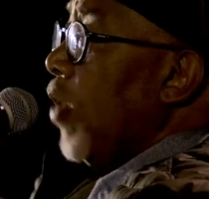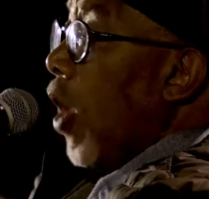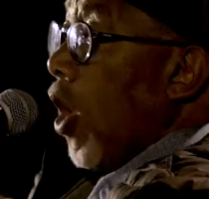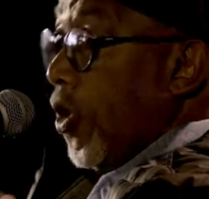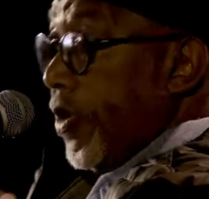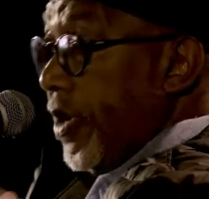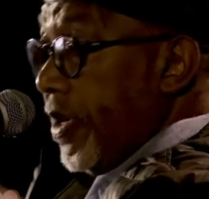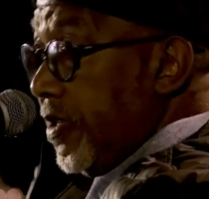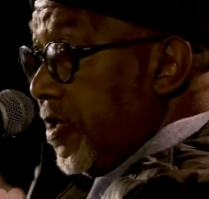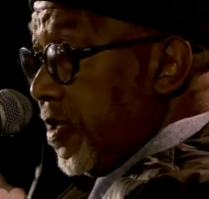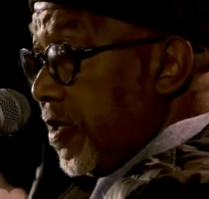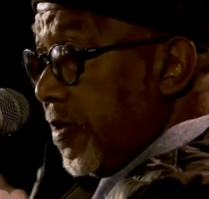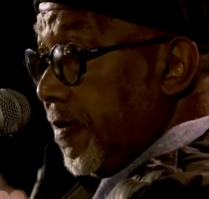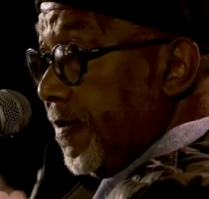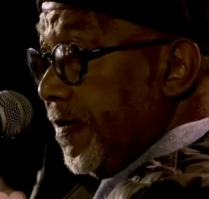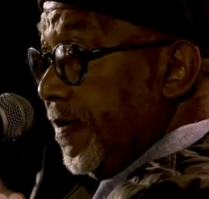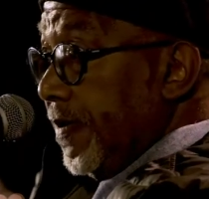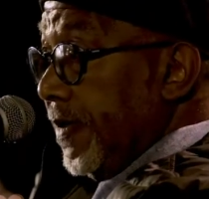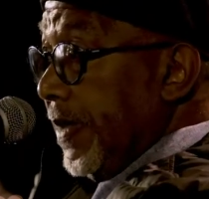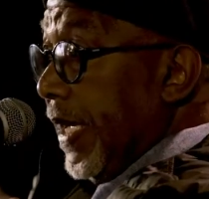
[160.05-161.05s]
honest
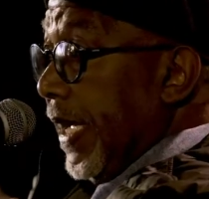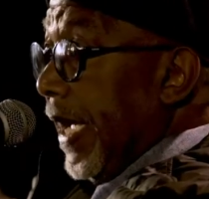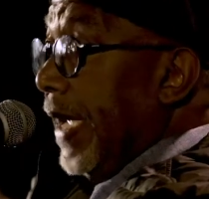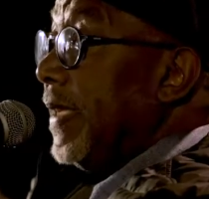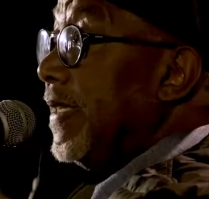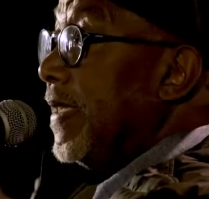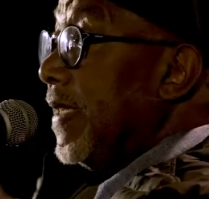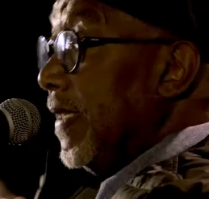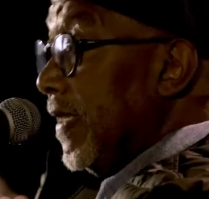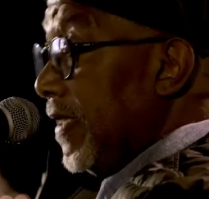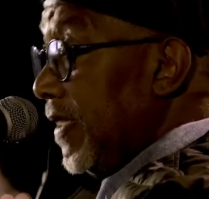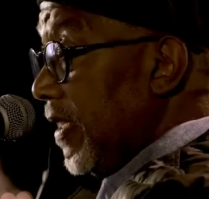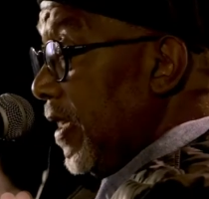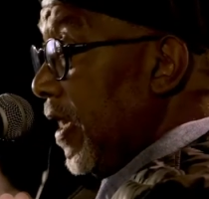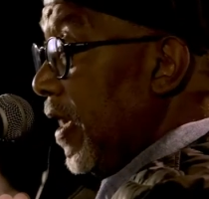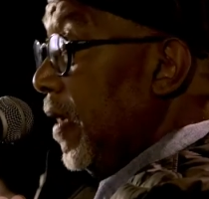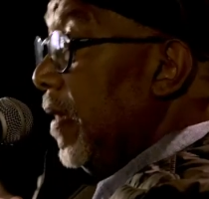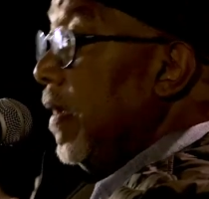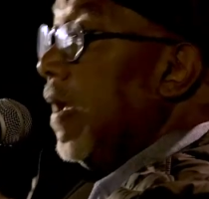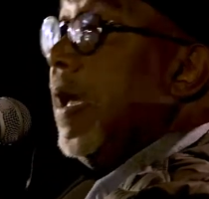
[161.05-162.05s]
and
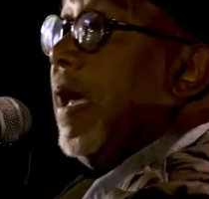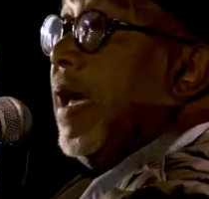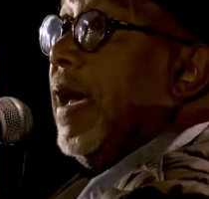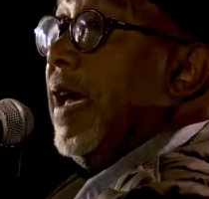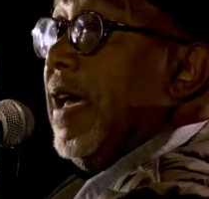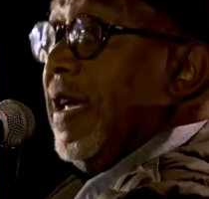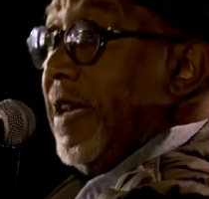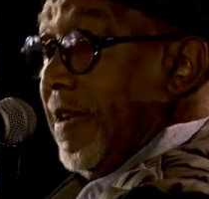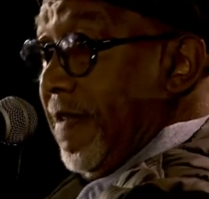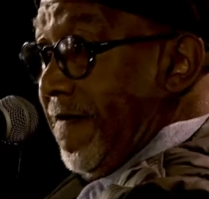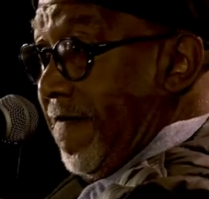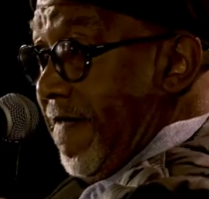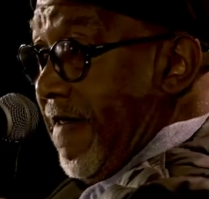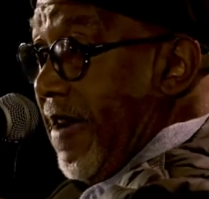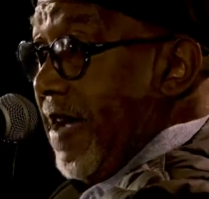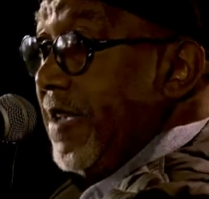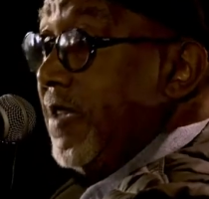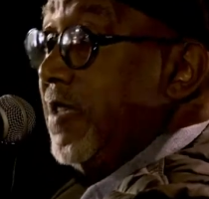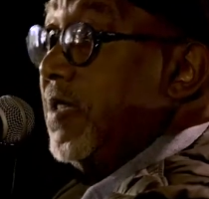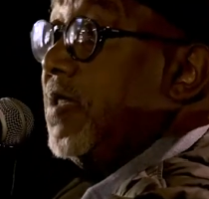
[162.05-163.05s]
sincere and
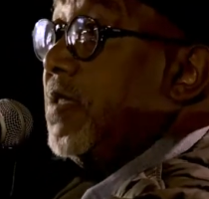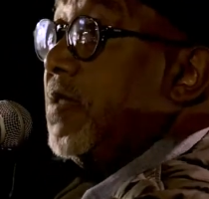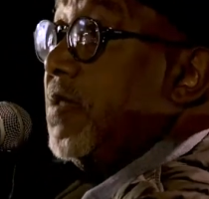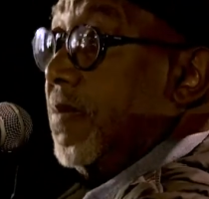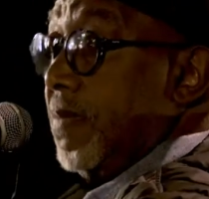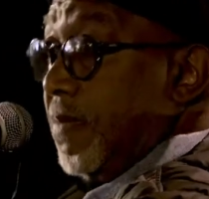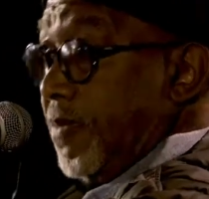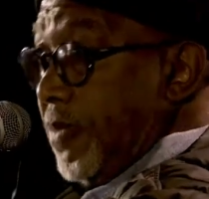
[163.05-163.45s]
advise